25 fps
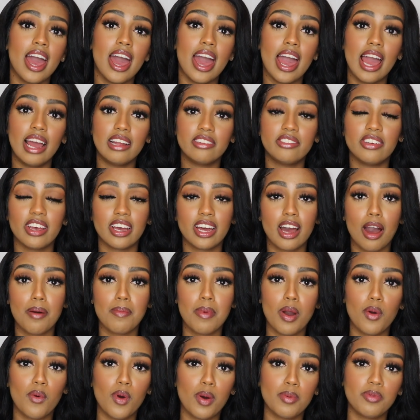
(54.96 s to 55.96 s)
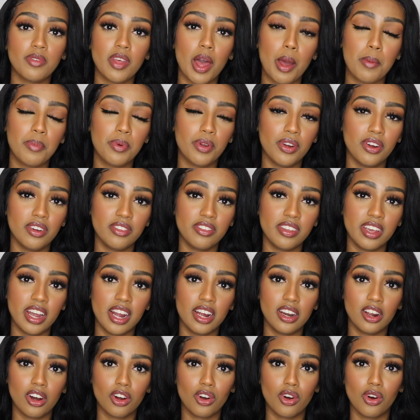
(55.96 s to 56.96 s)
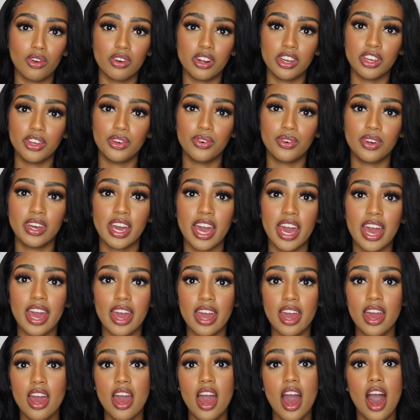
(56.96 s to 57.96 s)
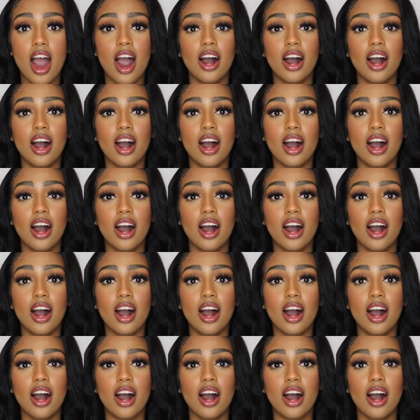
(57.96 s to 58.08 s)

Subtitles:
And check out my website, puritihair.co.uk.